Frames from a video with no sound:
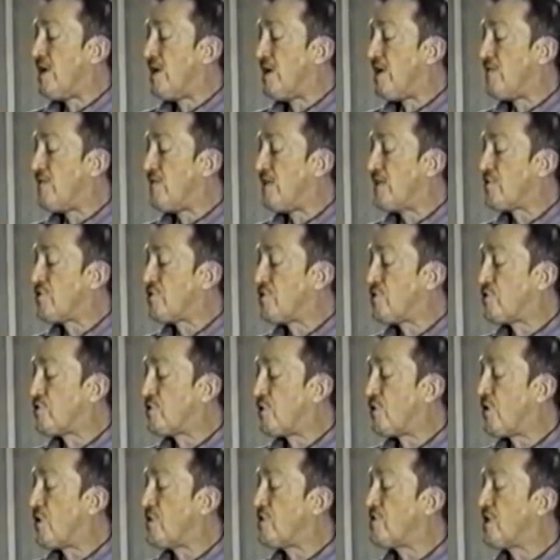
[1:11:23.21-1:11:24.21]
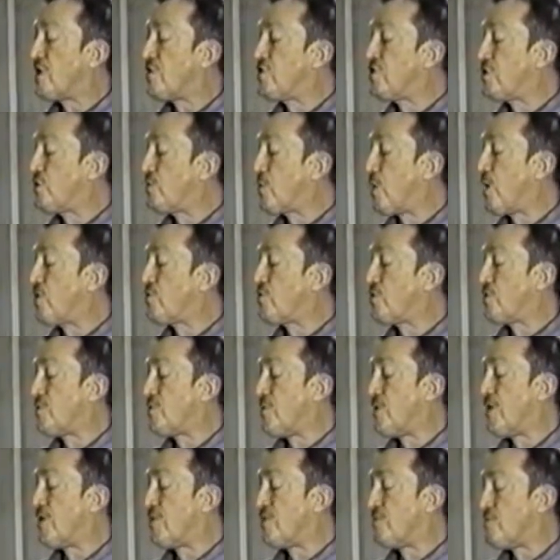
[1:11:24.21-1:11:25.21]
even as discouraged as she was
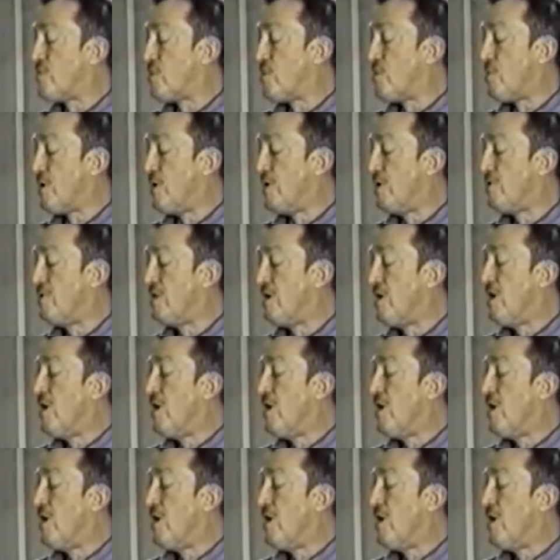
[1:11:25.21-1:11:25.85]
with me at the moment.